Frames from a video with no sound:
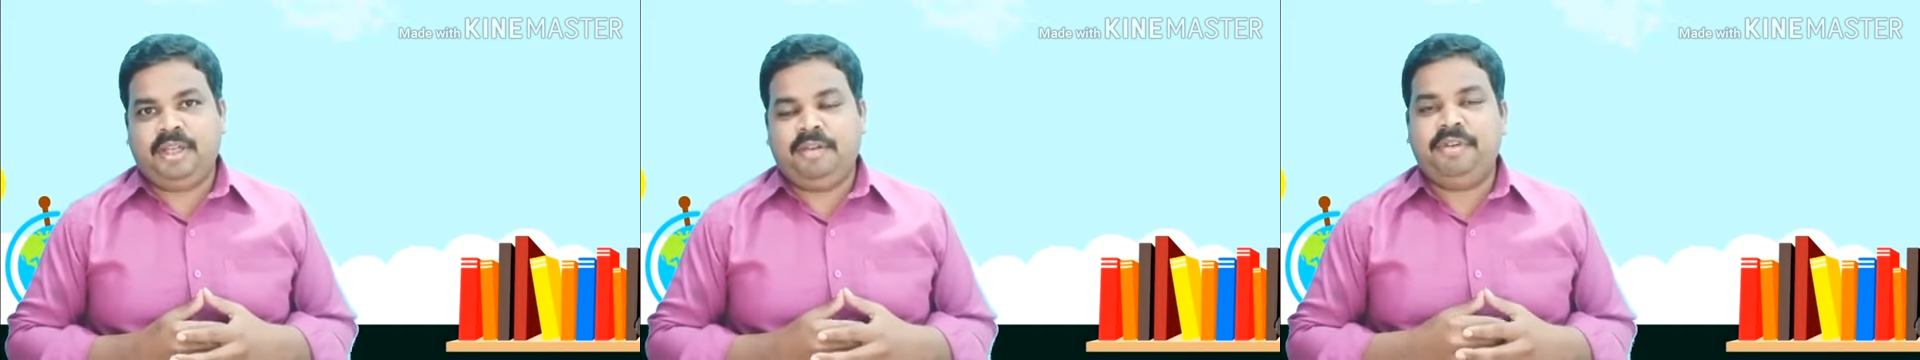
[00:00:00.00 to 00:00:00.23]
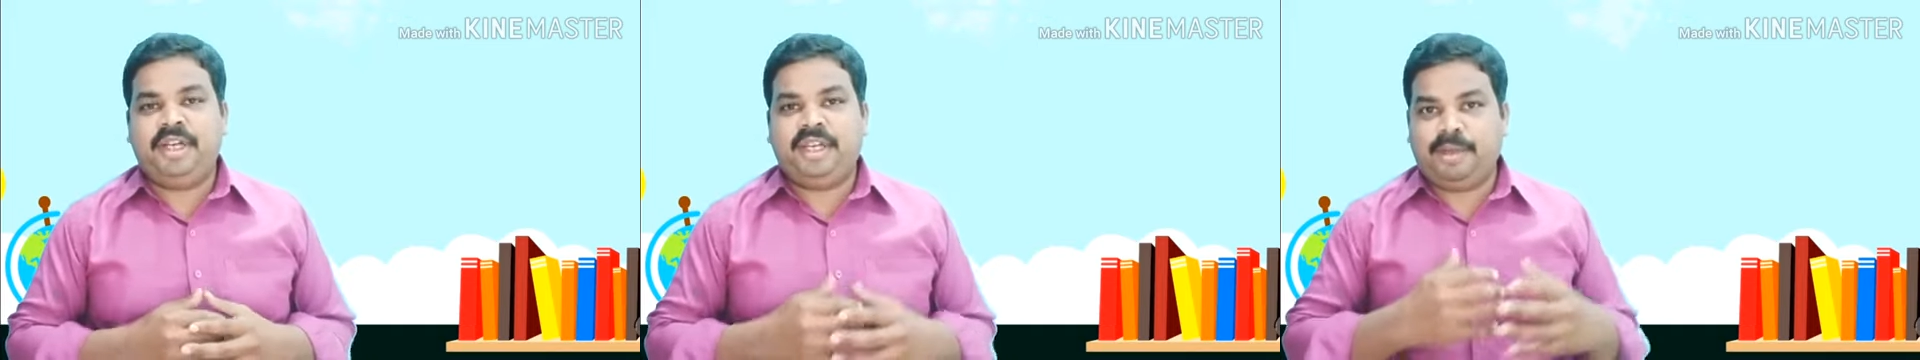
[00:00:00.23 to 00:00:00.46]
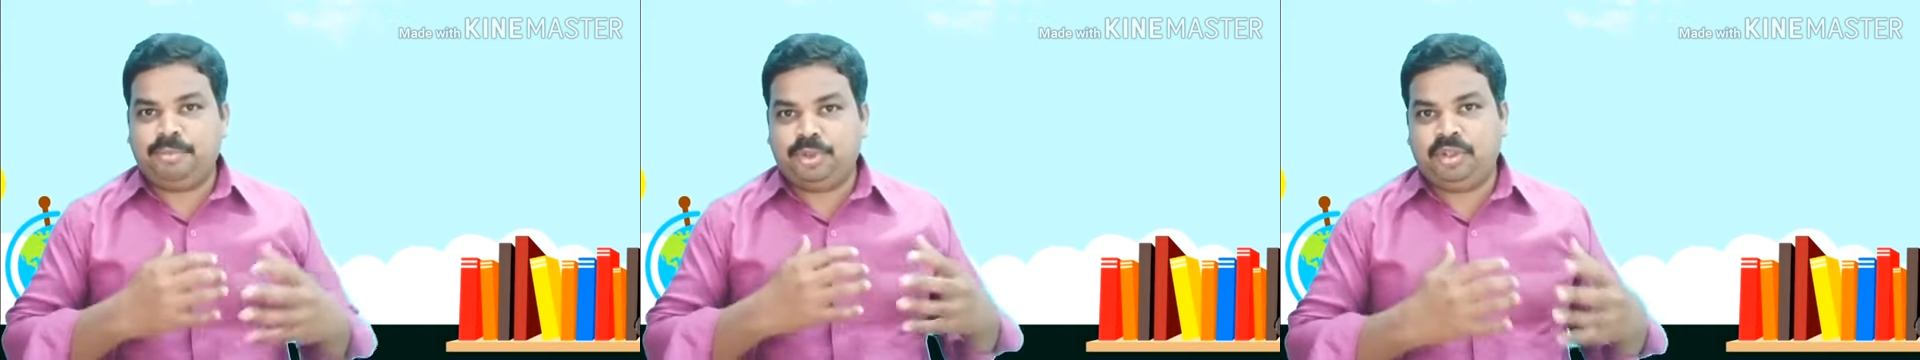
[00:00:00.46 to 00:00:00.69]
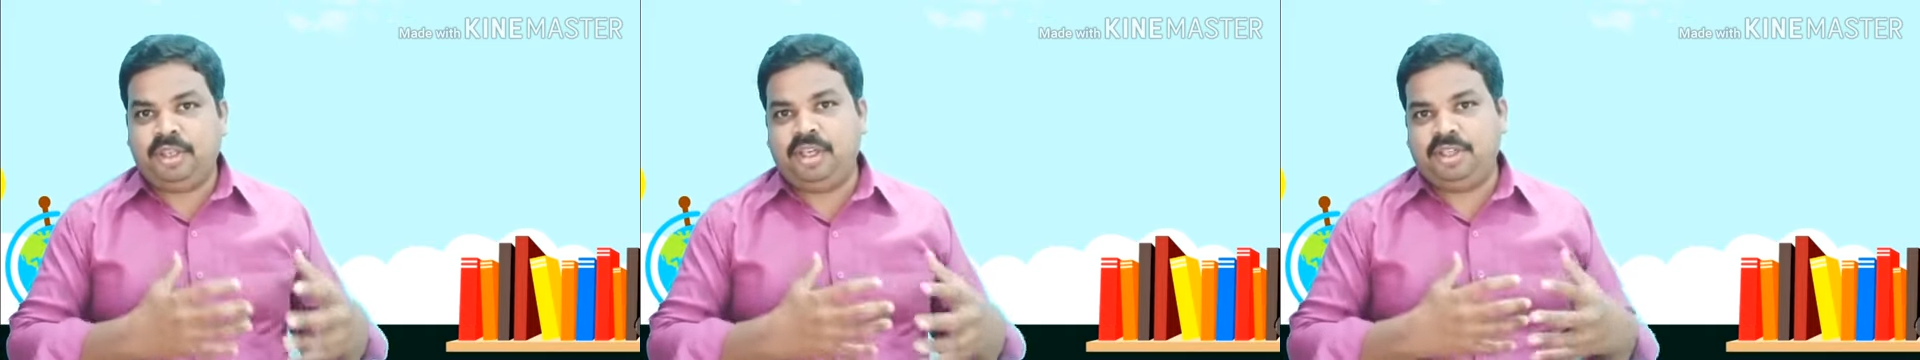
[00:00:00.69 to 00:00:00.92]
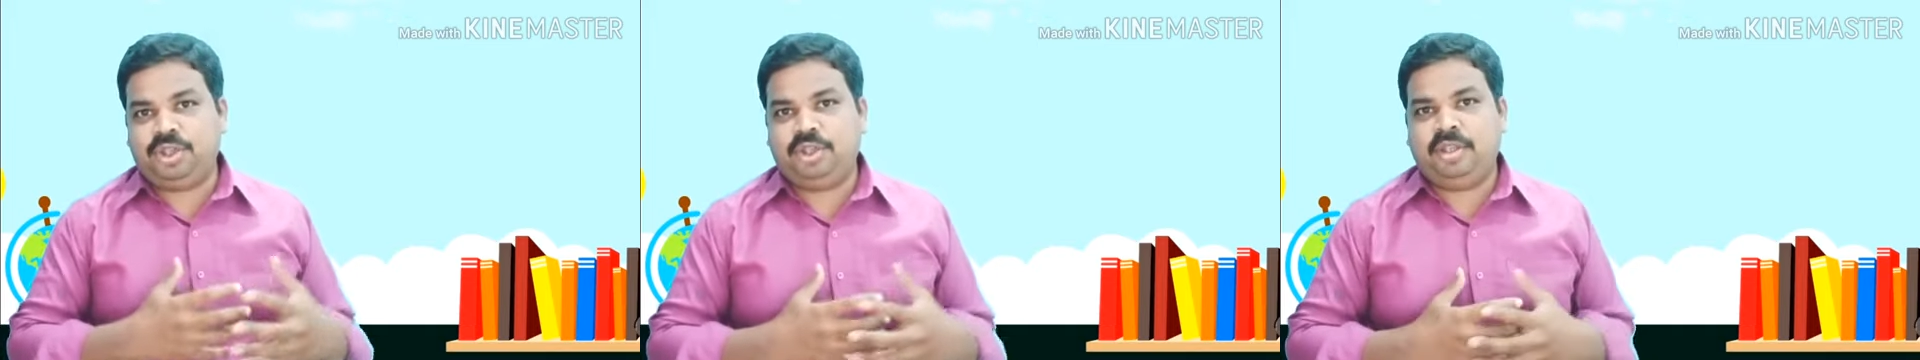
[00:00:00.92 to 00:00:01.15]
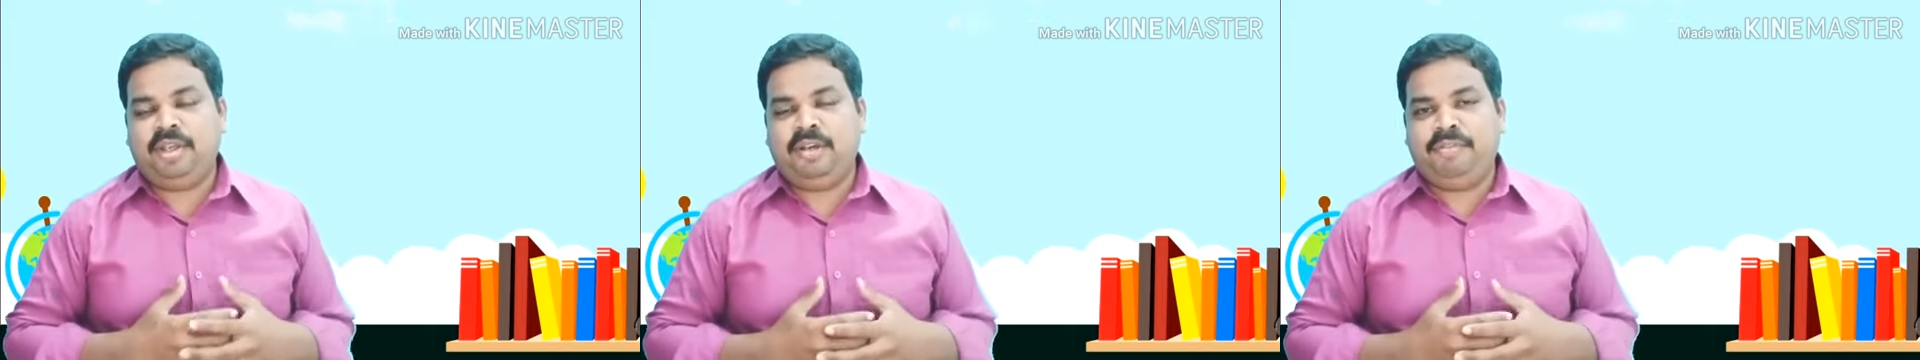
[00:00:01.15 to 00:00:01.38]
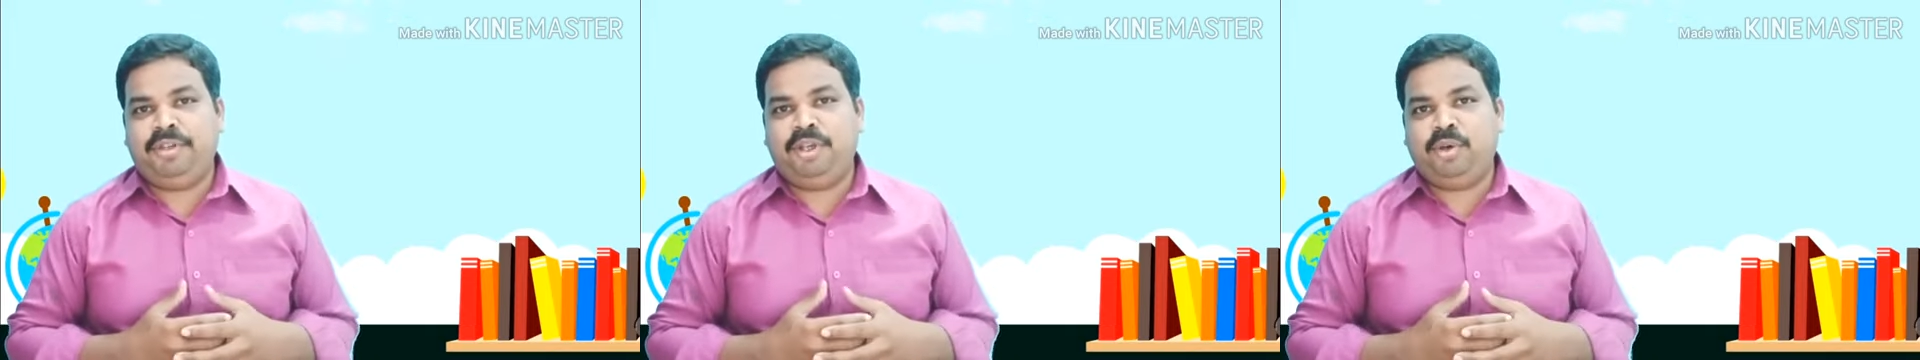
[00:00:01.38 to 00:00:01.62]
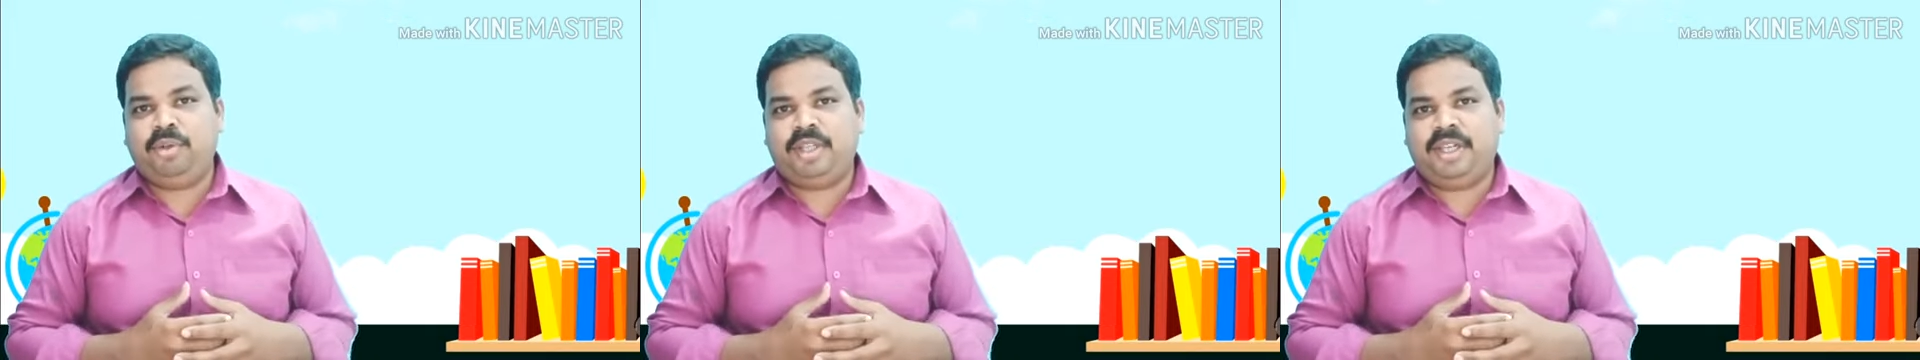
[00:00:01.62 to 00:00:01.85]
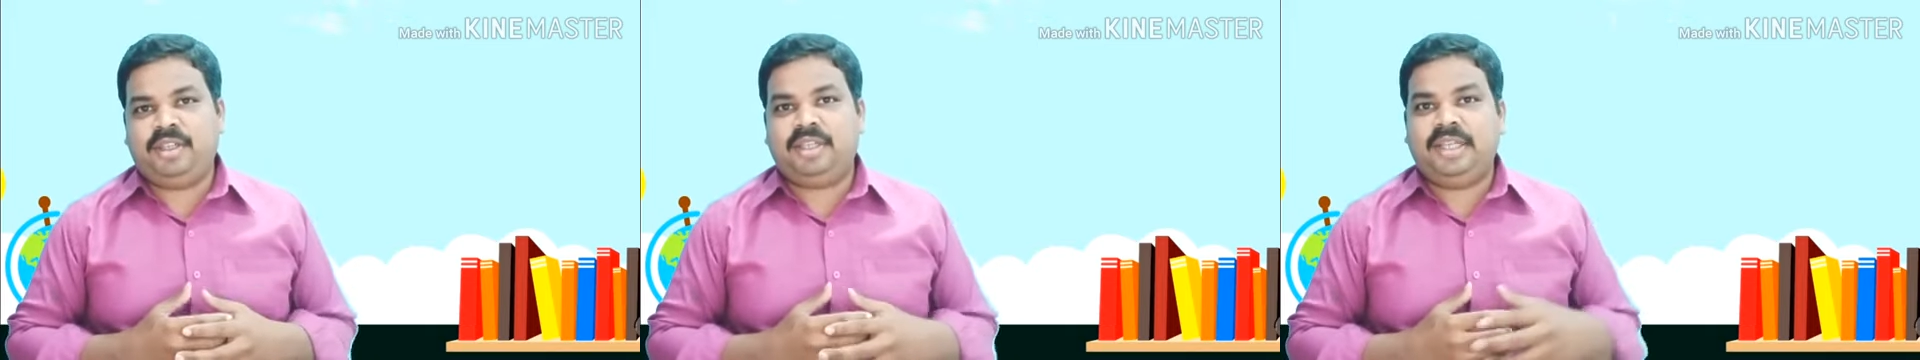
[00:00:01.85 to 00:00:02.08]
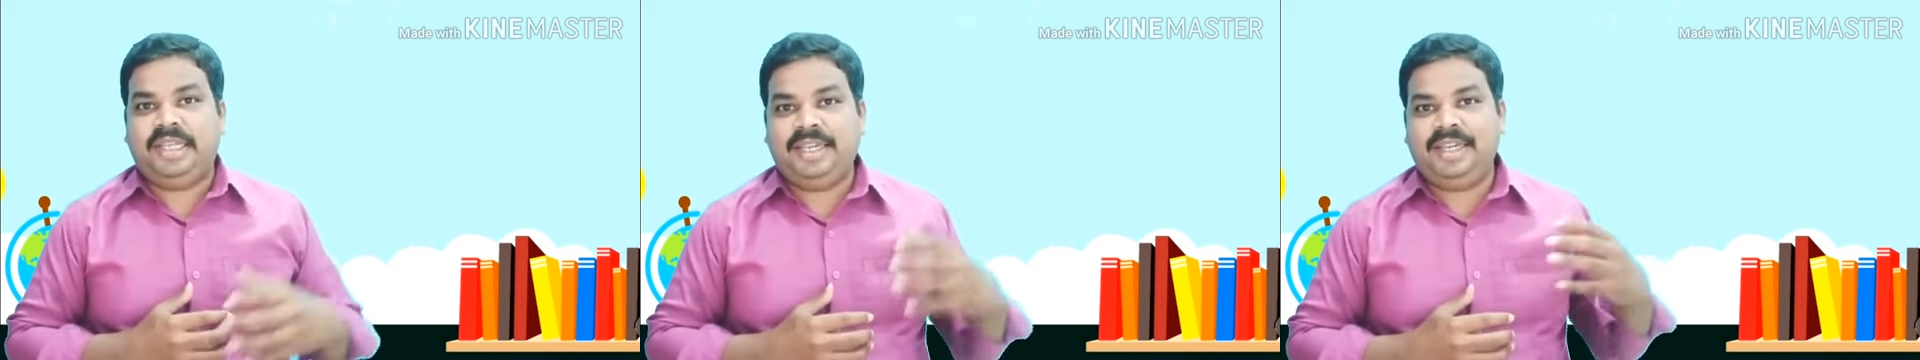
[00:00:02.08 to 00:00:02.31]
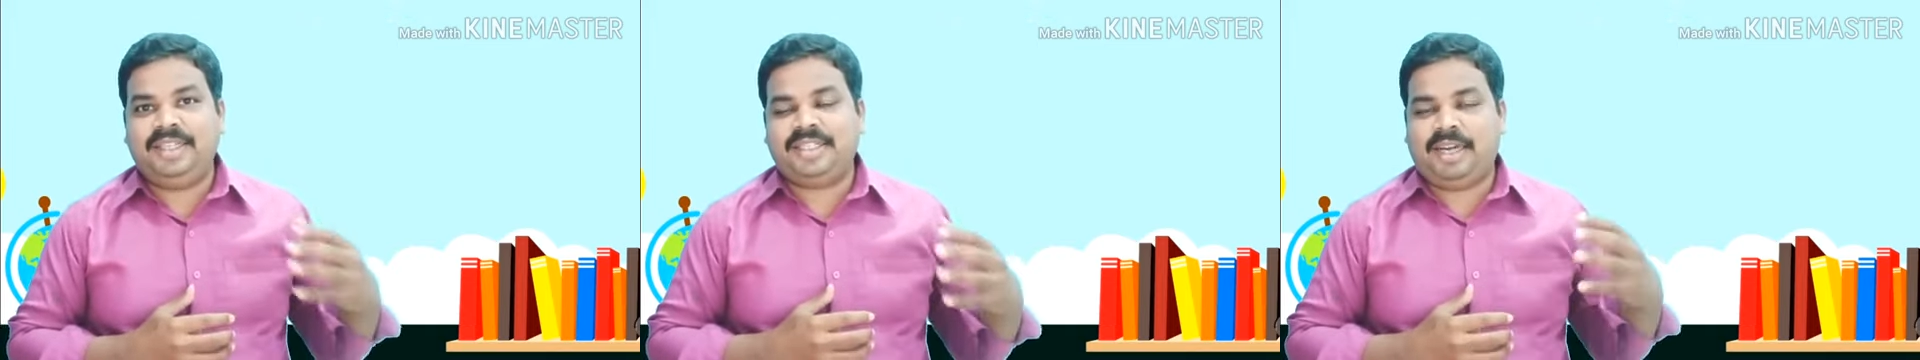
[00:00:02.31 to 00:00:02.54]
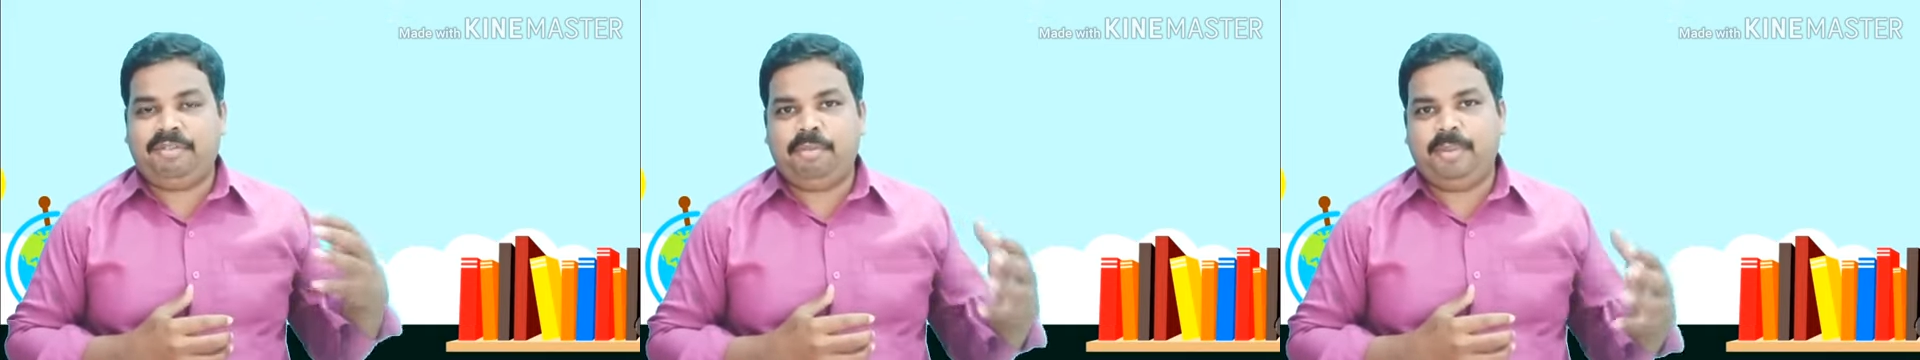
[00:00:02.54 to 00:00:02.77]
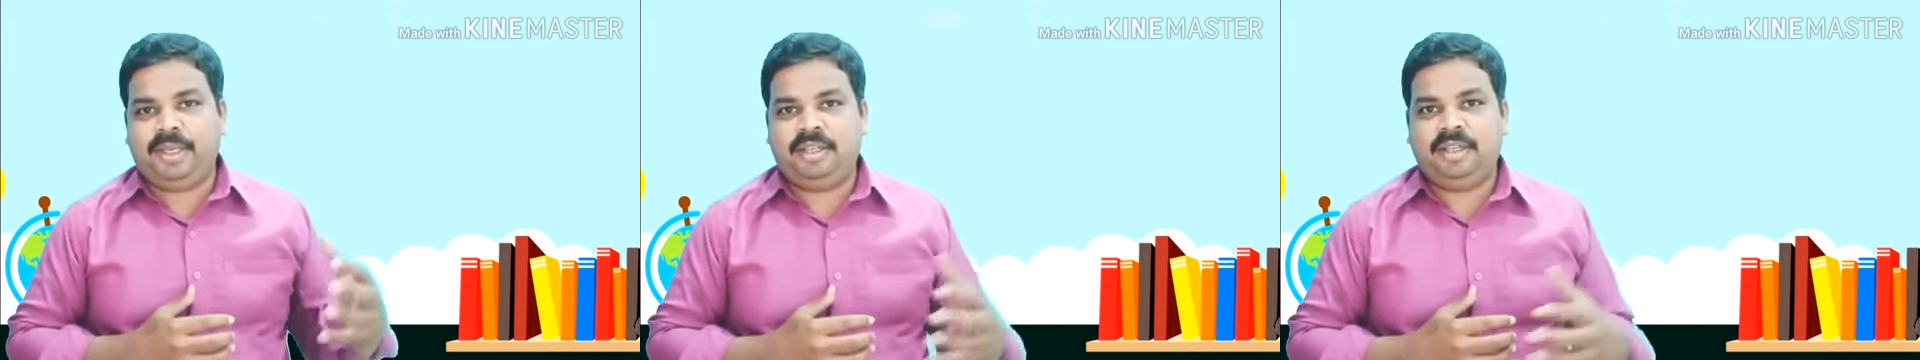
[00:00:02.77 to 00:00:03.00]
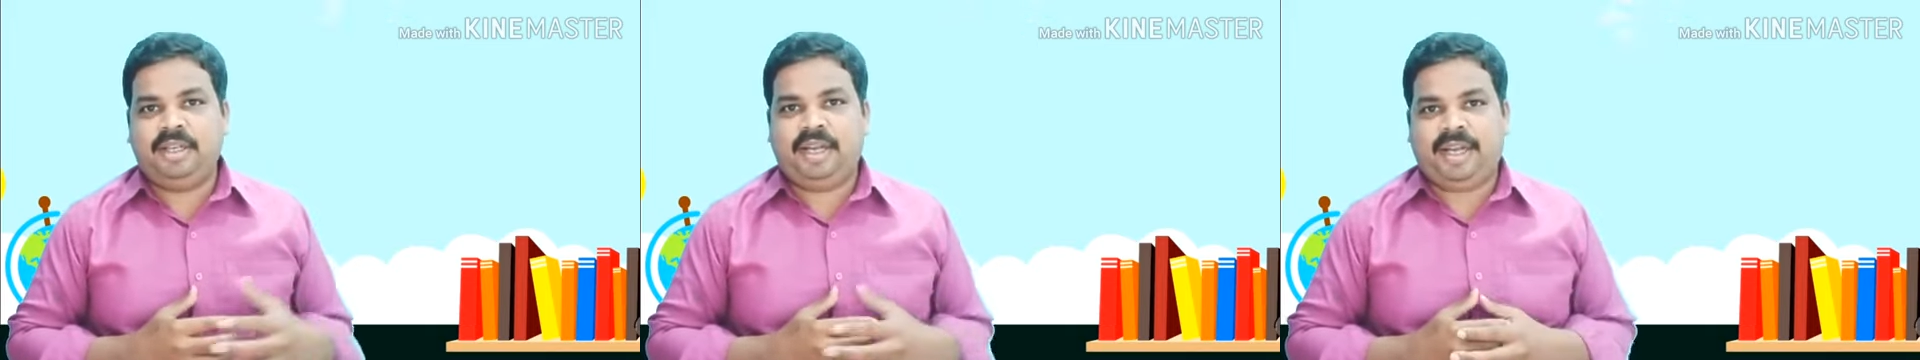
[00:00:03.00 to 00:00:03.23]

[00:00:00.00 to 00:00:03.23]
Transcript: When it comes to English, we know that English alphabet